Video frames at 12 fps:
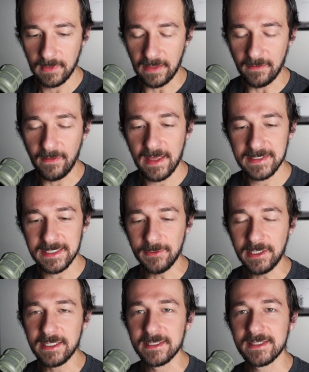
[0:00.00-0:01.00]
And then lastly, we
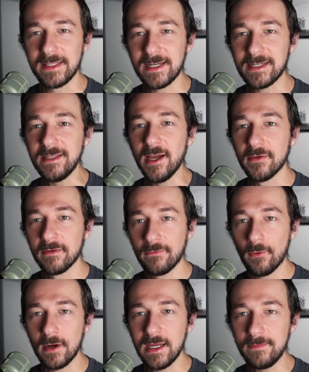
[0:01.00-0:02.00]
need to select the other
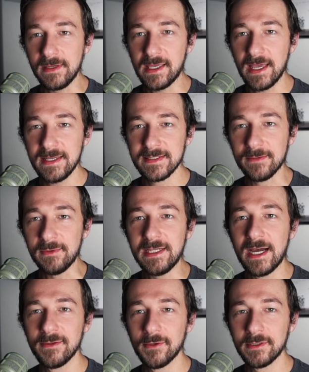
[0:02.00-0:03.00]
four APKs that we
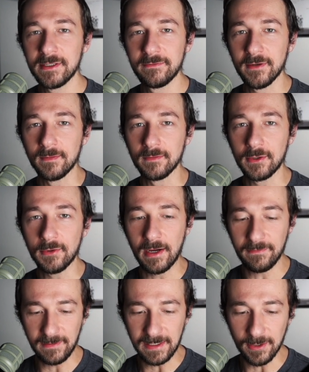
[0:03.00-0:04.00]
downloaded from
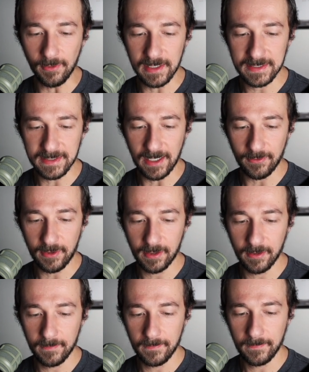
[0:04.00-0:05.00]
grapheneos.org.